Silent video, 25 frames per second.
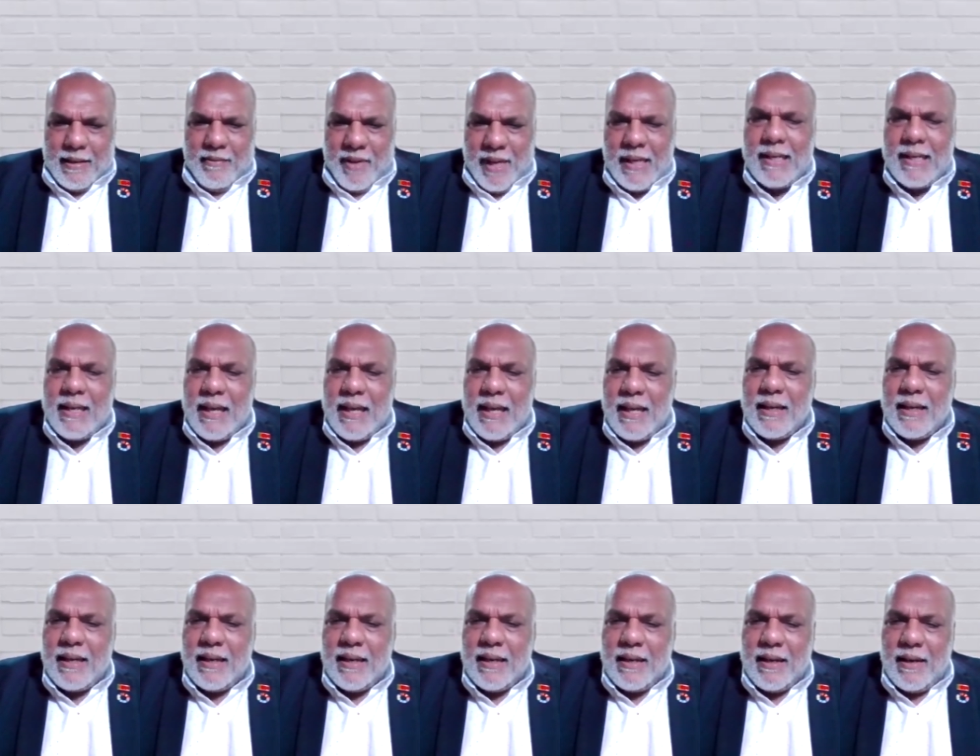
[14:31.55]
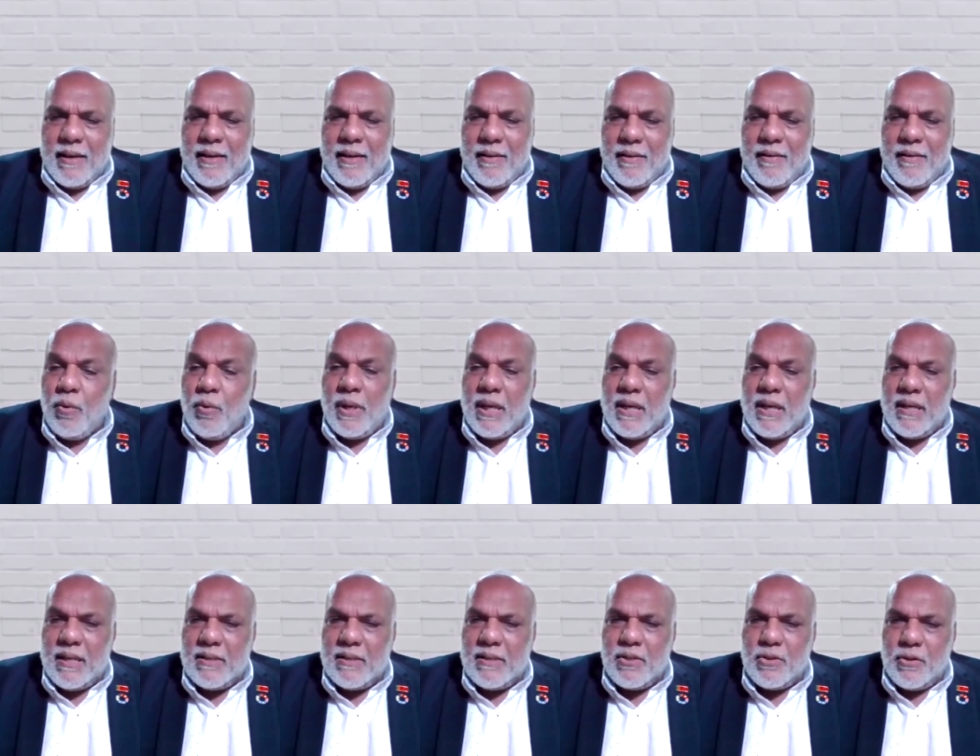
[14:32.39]
will take a few
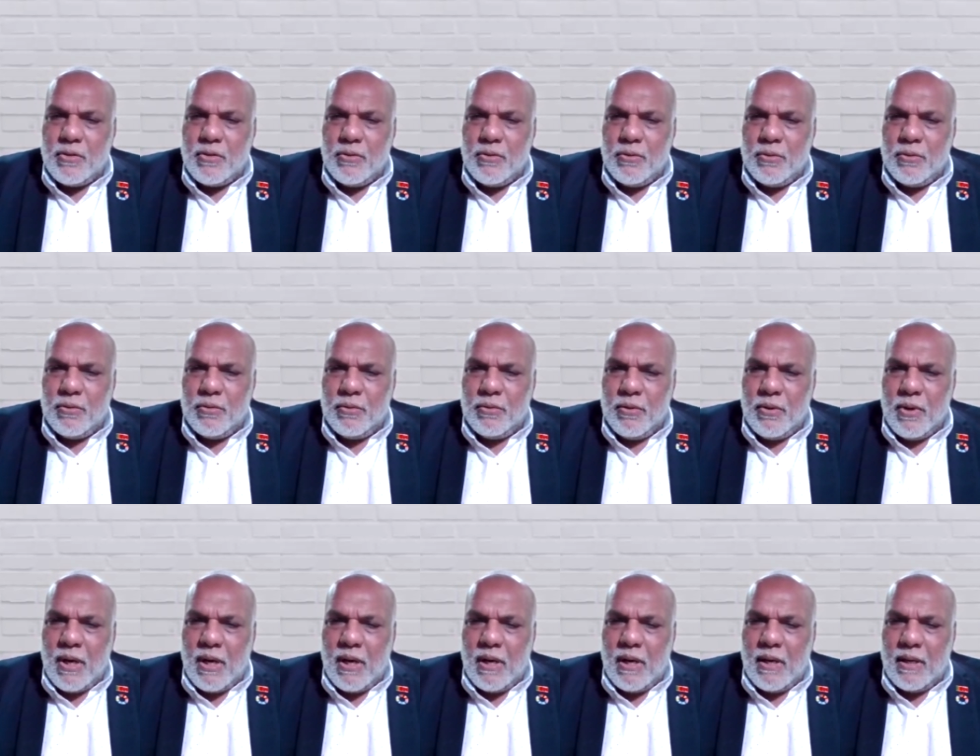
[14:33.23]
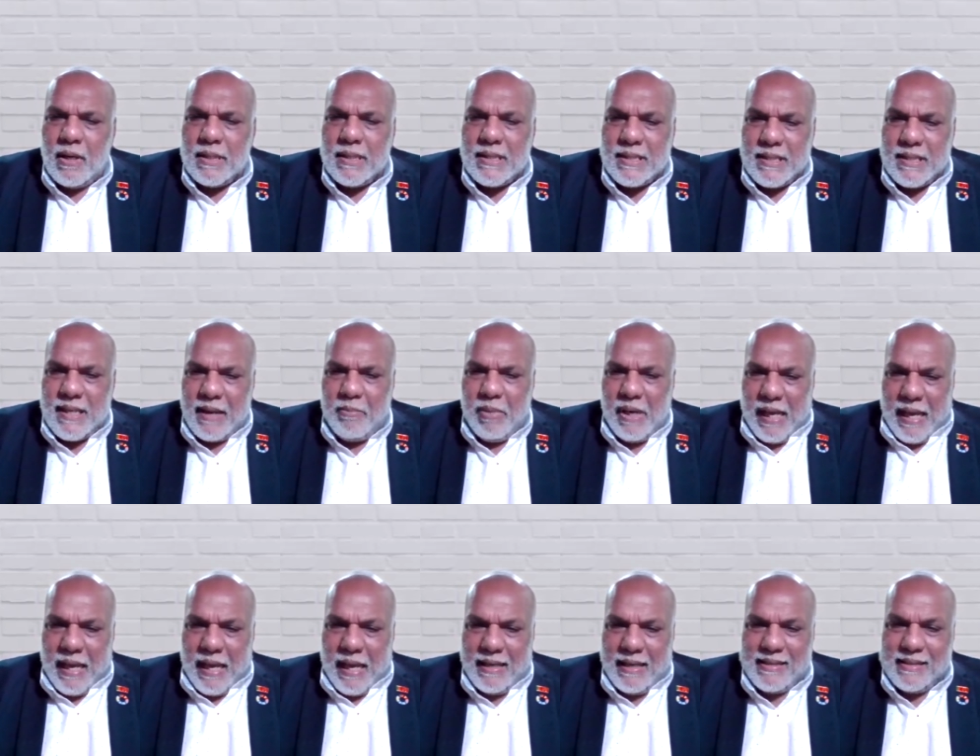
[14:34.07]
years to
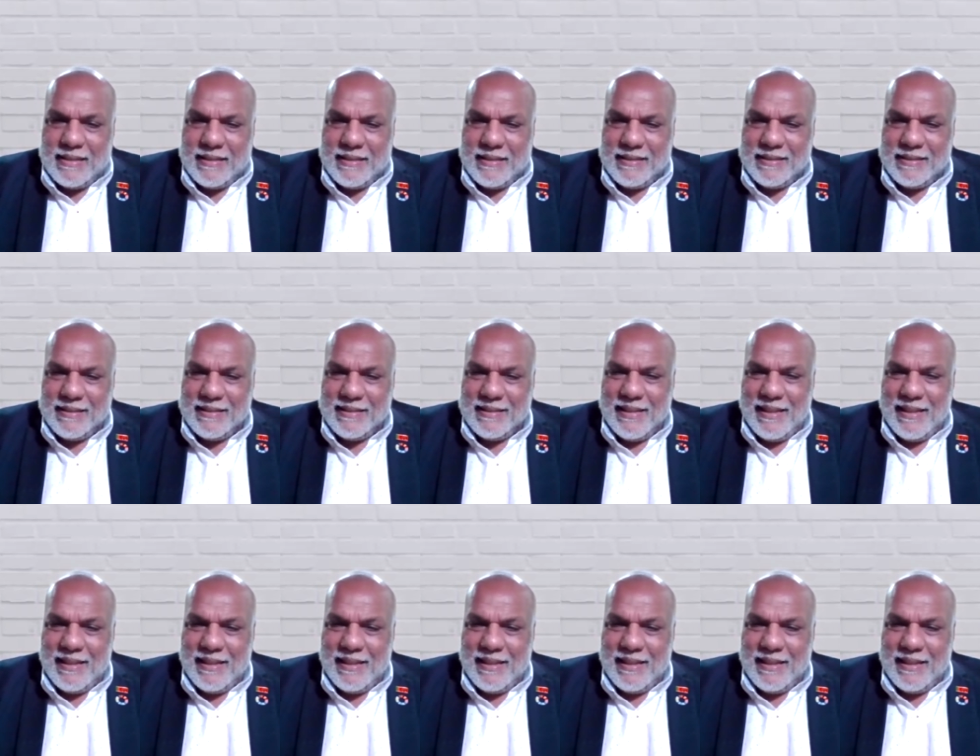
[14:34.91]
stabilize,